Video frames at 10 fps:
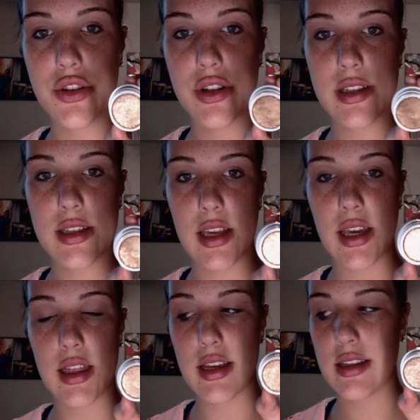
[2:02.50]
just
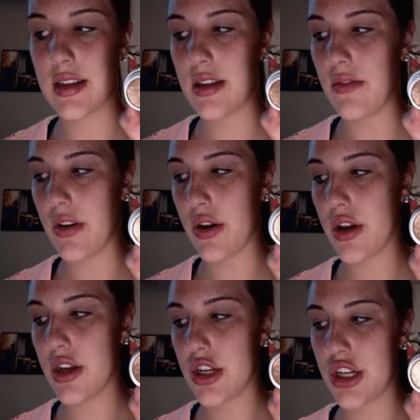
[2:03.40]
like this. It's
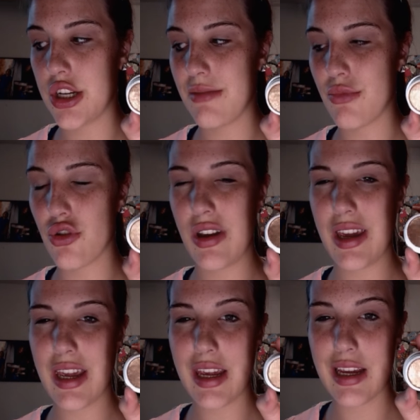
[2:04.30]
very
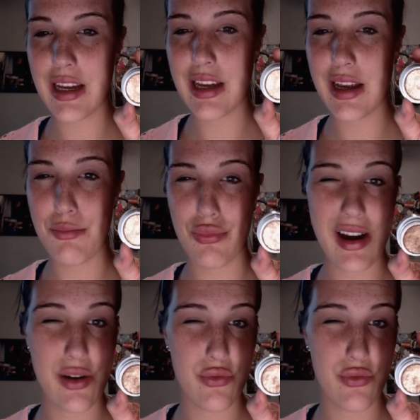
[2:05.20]
shimmery brown.